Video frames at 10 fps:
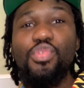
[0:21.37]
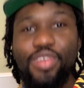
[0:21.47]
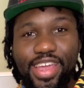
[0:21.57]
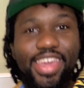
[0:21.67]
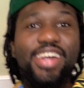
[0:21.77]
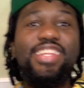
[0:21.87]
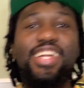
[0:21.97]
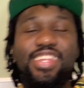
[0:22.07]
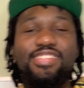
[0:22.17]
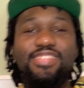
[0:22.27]
Great Gale
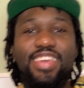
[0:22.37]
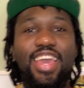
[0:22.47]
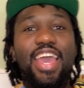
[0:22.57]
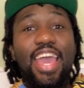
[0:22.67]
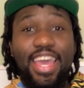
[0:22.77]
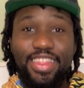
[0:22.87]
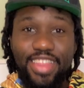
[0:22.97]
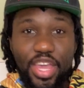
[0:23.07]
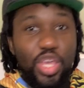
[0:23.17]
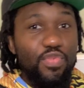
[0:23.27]
LLC, and
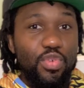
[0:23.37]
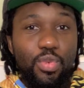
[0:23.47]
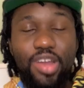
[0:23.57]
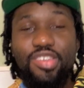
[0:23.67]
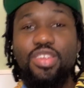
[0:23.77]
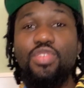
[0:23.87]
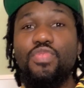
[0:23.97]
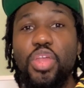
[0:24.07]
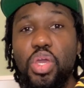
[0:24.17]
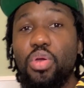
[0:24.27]
thank you for watching this
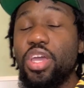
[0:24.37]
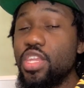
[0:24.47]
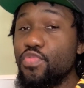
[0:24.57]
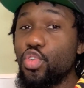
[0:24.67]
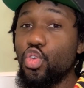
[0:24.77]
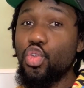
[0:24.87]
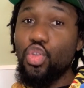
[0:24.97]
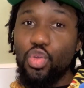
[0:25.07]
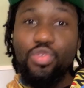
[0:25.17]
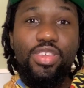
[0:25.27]
video. And if you're
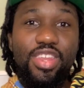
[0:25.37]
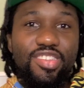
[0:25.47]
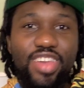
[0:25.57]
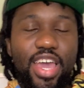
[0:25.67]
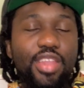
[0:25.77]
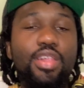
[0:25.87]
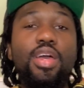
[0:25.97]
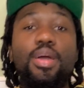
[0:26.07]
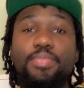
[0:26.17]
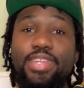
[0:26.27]
new to this channel,
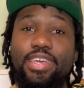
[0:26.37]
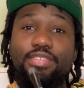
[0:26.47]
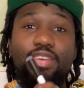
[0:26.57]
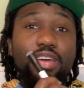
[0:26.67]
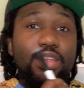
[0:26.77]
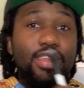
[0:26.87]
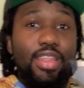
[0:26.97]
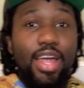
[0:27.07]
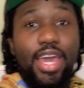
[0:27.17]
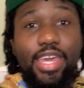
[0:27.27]
please
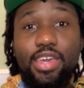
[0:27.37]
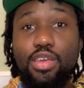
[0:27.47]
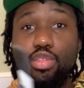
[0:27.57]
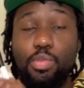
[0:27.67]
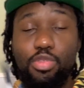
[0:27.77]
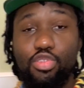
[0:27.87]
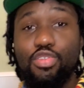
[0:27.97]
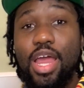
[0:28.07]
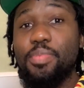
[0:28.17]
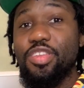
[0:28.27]
like,
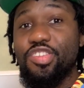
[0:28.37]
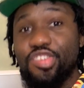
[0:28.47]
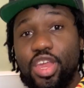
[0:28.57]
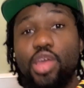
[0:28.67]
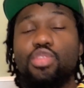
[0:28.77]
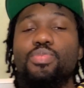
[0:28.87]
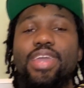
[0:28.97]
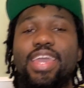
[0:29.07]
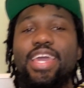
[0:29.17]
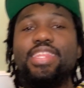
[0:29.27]
subscribe, and share so we
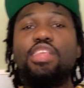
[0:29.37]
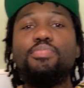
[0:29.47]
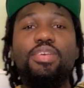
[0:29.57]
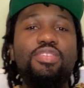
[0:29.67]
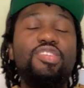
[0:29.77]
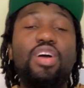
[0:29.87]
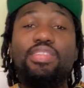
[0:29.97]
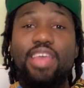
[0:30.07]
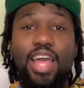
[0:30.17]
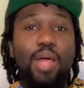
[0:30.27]
can get this message
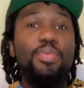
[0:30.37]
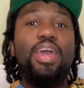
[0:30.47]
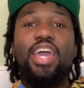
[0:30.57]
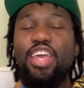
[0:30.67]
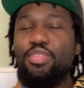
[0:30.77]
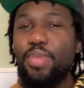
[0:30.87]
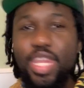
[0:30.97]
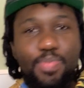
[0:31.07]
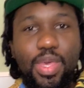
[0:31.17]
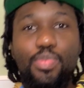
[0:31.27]
out to help as
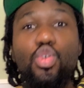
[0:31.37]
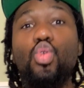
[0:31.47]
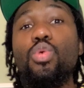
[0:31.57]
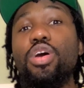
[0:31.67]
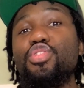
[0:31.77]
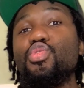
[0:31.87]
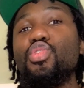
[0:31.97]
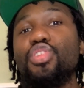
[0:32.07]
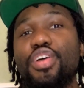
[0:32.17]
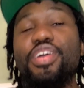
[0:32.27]
many people who want to
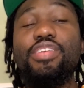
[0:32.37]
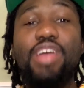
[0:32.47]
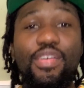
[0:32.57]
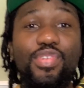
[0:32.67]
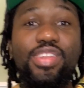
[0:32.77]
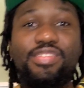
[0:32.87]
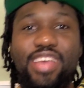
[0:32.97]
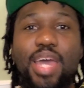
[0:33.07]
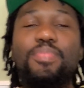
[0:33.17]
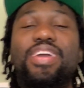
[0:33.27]
learn graphic
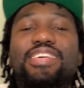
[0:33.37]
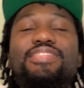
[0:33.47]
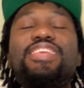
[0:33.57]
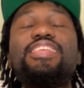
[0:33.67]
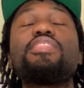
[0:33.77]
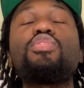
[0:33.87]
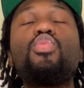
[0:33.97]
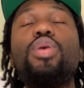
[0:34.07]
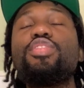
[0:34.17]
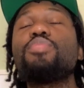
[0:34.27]
design, because this is
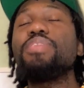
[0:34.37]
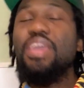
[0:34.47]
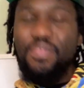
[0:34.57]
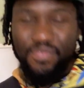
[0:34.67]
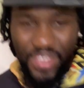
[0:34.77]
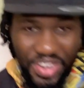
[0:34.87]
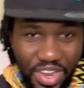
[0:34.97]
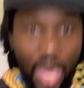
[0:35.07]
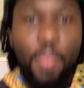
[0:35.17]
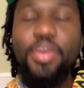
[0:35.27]
going to be
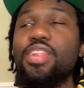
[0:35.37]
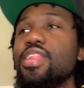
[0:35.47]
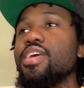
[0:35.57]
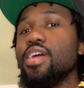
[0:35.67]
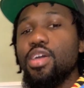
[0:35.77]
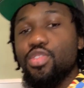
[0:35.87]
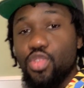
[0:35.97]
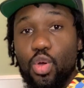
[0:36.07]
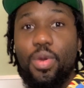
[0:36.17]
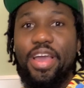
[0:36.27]
phenomenal.
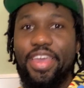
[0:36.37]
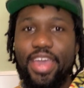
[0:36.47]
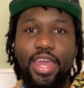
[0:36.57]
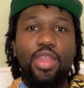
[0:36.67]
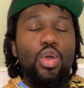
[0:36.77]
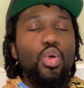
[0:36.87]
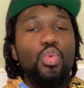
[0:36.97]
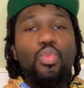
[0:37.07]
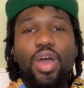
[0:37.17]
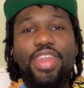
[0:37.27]
So again,
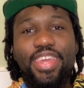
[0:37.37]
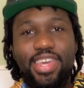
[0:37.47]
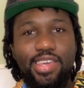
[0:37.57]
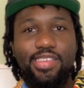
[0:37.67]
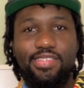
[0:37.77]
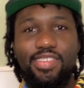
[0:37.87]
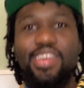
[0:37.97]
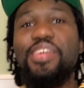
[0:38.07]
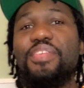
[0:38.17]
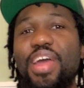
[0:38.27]
what is
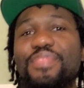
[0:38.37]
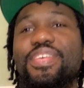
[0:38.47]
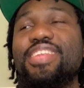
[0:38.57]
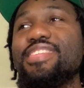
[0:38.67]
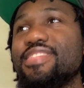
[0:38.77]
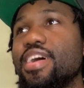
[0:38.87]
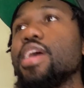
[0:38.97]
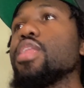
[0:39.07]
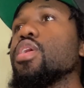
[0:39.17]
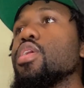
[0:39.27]
graphic design?
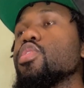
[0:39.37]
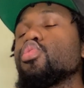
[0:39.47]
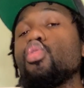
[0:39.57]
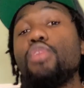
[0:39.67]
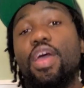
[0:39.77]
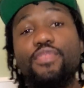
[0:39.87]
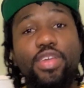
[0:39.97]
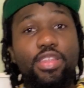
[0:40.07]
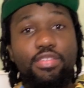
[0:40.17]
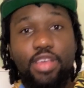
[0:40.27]
So
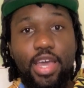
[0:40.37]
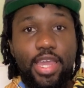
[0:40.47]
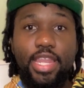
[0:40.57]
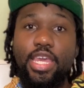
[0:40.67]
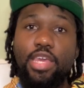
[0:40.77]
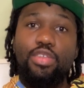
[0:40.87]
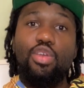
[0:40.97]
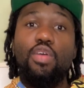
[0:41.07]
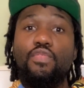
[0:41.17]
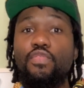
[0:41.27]
graphic design is
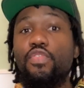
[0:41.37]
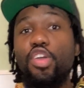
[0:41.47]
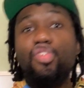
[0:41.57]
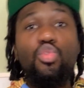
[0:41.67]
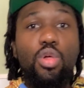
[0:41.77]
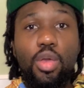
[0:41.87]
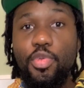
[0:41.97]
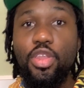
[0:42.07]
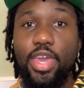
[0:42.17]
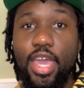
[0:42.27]
visual
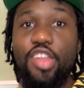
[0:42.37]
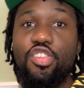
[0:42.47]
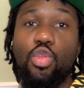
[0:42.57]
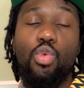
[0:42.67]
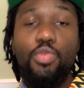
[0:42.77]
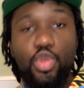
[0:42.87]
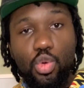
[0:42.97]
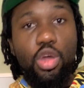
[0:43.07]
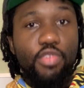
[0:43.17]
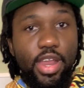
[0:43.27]
communication. What we're
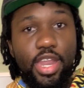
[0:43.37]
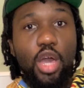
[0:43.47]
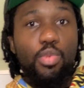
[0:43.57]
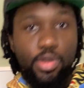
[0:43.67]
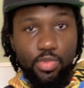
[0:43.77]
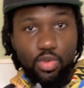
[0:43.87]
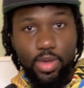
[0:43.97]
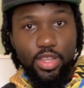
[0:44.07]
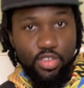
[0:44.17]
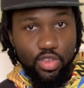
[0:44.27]
doing right now, what I'm
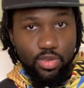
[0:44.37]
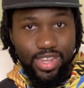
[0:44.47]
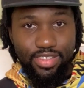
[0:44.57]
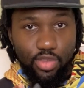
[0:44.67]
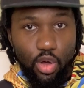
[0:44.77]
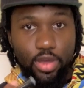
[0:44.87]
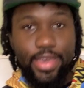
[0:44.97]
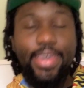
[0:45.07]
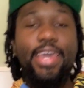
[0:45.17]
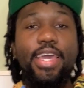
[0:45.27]
doing to you, that's
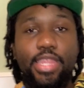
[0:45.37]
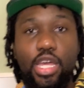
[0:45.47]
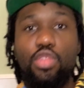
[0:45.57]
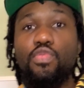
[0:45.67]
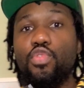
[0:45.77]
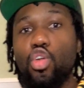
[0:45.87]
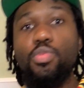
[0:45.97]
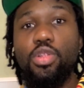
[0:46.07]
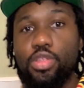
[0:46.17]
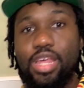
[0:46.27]
talking, that's
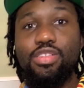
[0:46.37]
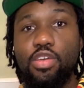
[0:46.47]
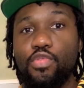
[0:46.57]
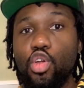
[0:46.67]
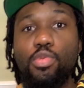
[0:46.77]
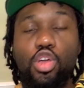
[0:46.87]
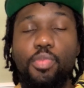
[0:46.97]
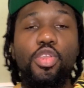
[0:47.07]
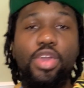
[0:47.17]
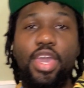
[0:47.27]
verbal, that's a verbal
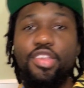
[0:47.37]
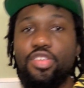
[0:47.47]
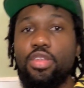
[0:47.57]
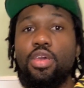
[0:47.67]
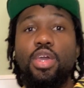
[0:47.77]
communication.